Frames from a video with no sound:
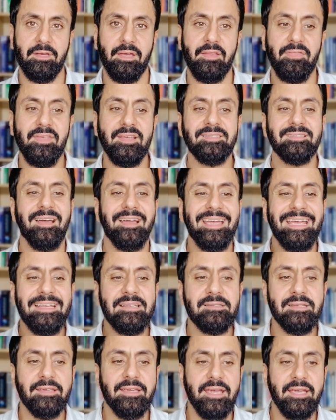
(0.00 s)
And these are
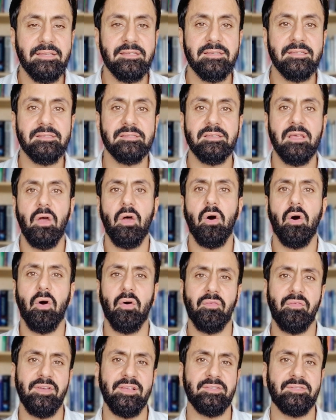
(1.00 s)
indicators
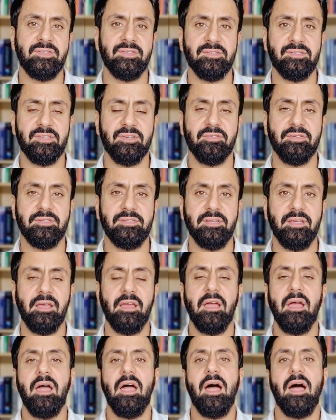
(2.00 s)
of
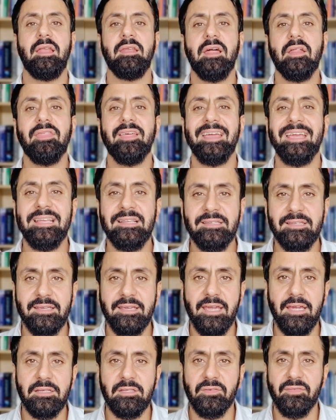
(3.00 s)
insincerity. Another
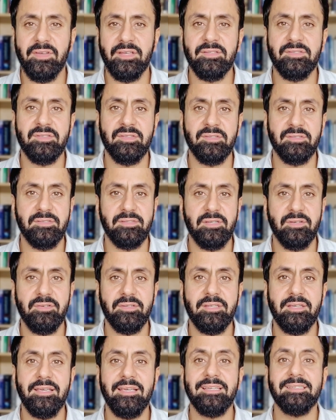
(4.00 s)
indicator of
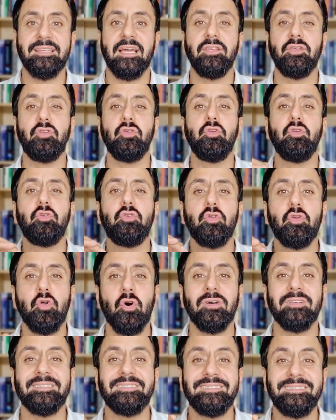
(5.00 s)
insincerity is that you do
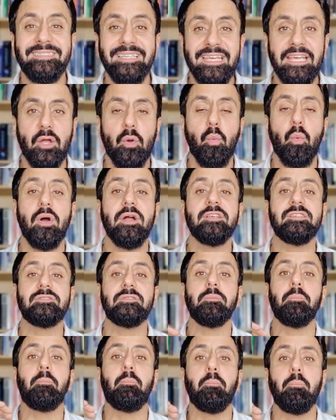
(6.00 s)
not seek what
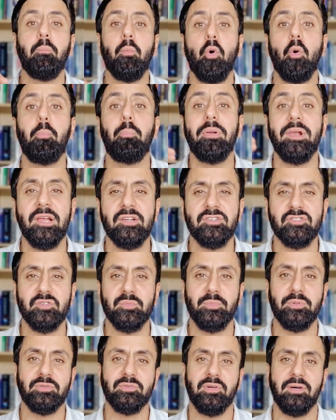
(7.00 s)
is more
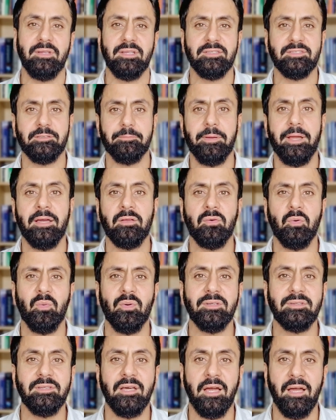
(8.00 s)
pleasurable to Allah subhanahu
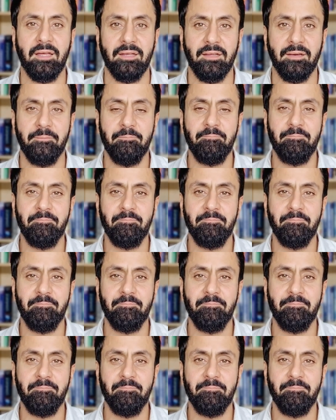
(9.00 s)
wa ta'ala.